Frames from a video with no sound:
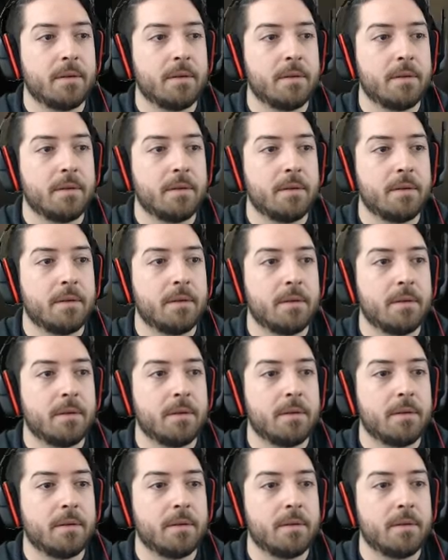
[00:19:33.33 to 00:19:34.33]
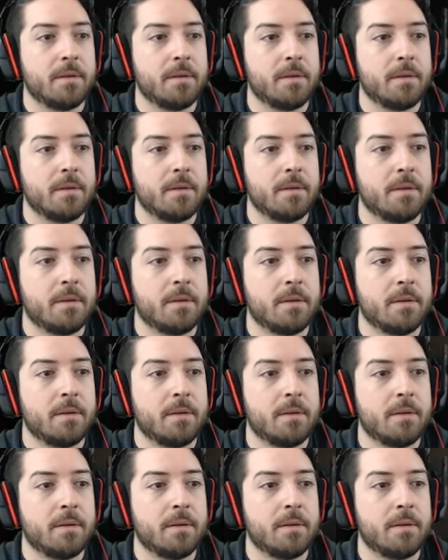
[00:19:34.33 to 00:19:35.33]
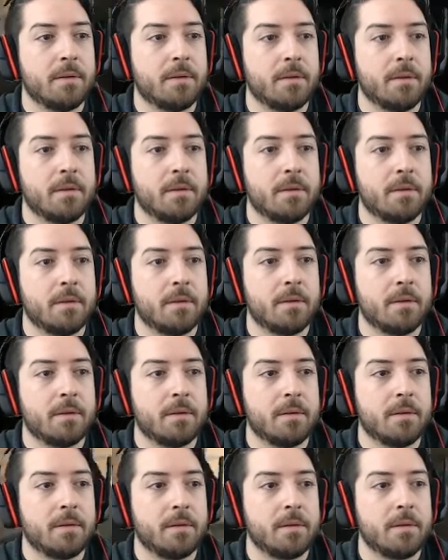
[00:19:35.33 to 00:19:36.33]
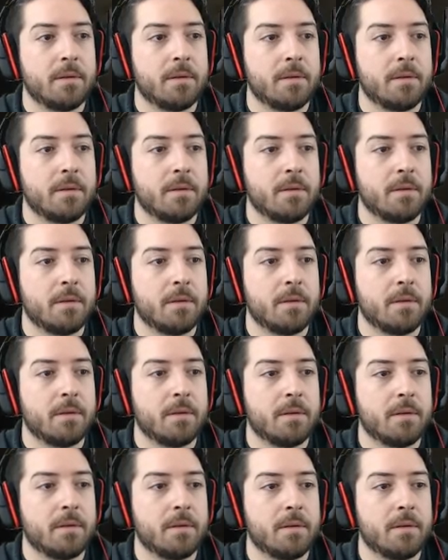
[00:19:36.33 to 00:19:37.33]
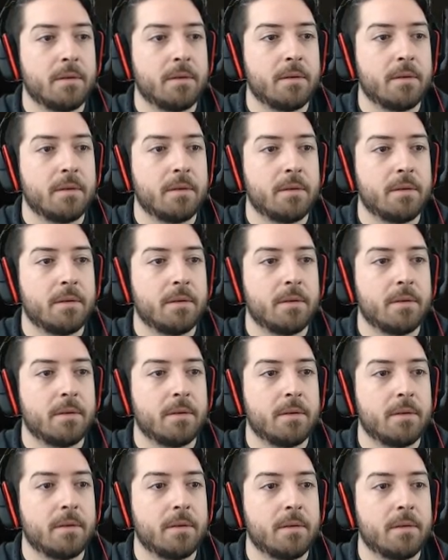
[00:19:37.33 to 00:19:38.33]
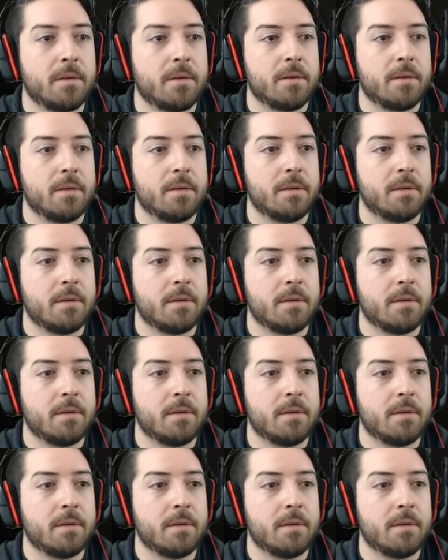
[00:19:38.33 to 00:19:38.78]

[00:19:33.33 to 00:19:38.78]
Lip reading: [no speech]